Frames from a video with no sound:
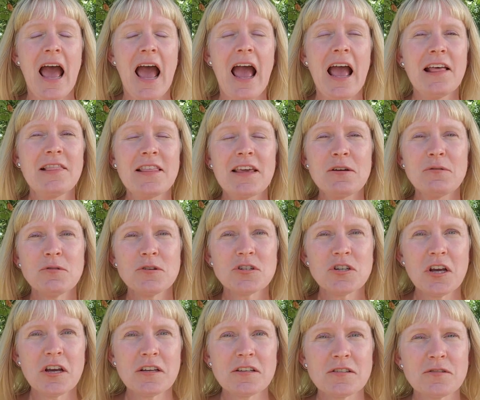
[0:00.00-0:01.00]
and they were
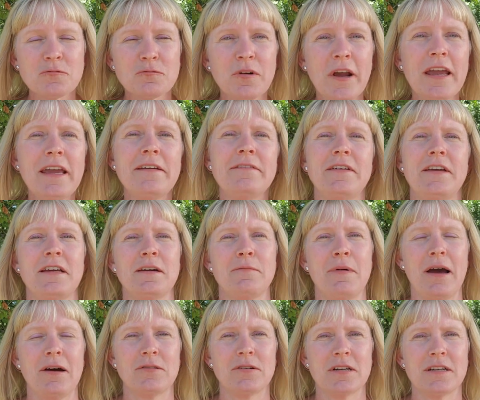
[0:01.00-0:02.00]
just raving
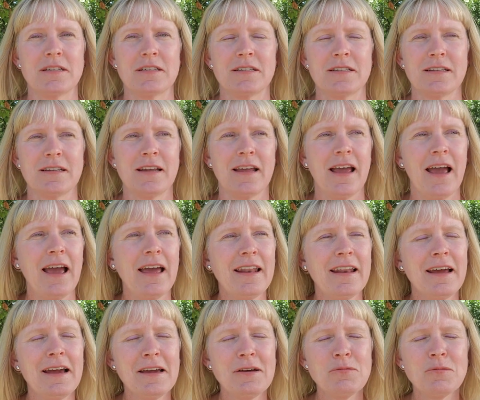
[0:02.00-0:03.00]
about it.
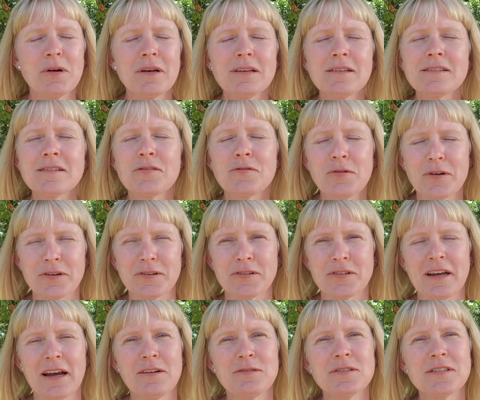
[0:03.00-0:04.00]
And I was
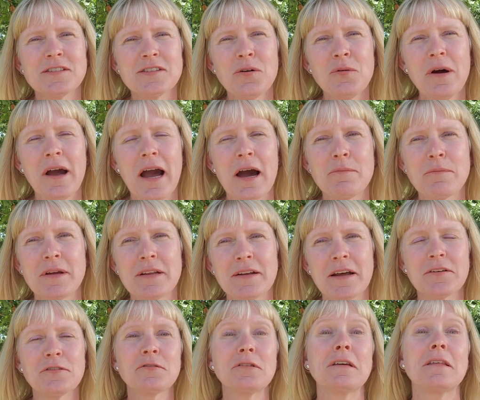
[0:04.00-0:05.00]
thrilled. I was so happy,
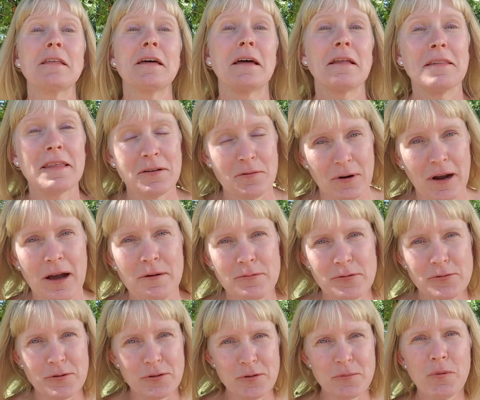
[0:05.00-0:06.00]
not only that they were
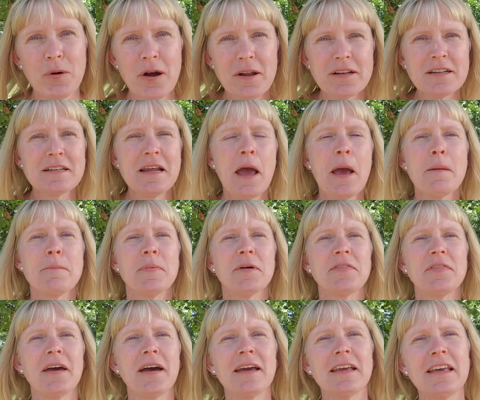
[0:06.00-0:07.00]
happy with the product,
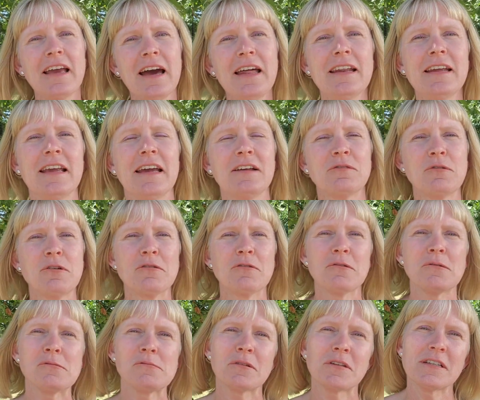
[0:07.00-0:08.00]
but that yet again, we
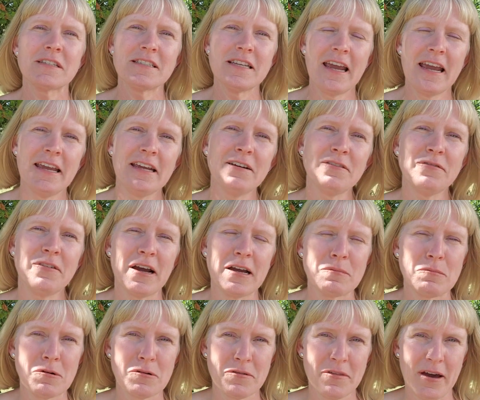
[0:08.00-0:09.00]
were able to take a
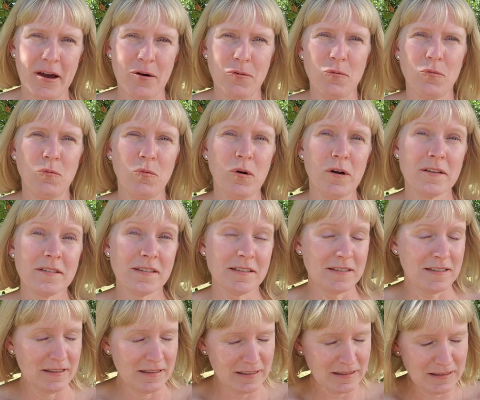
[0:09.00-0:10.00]
fiber that was
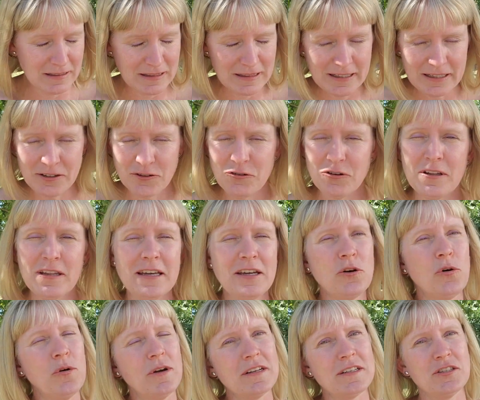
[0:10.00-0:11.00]
literally
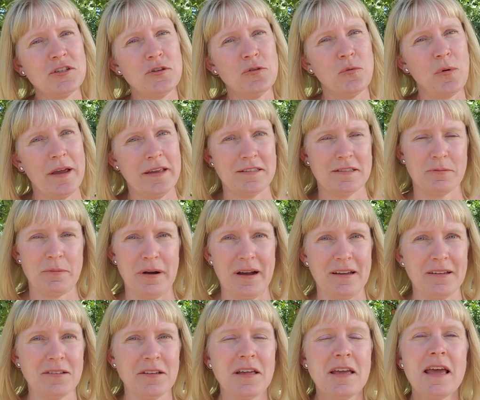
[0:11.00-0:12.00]
going to the waste
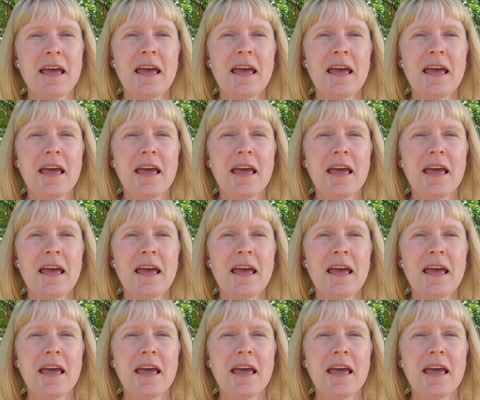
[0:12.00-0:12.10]
pile